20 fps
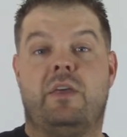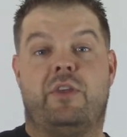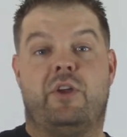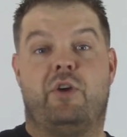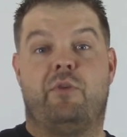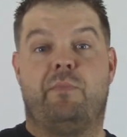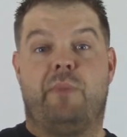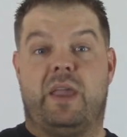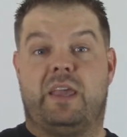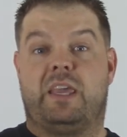
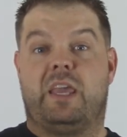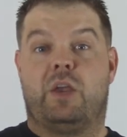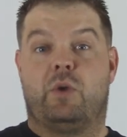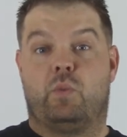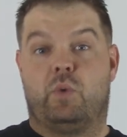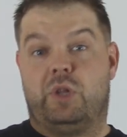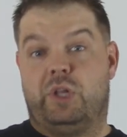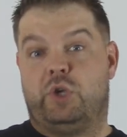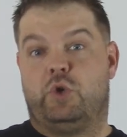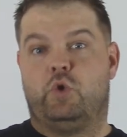that are making
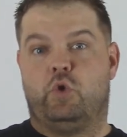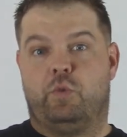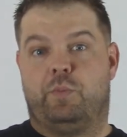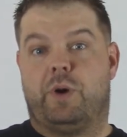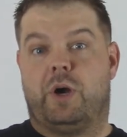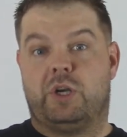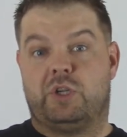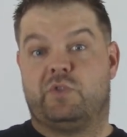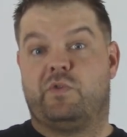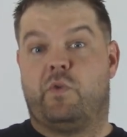really cool
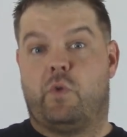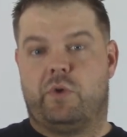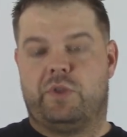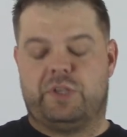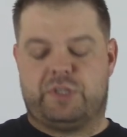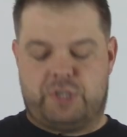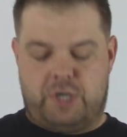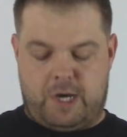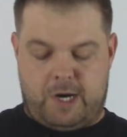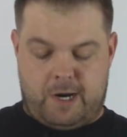parts for
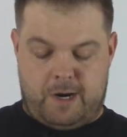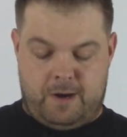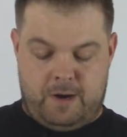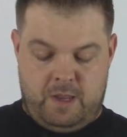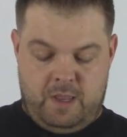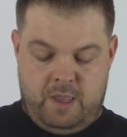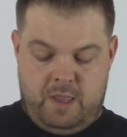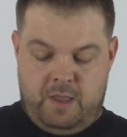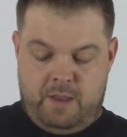this car.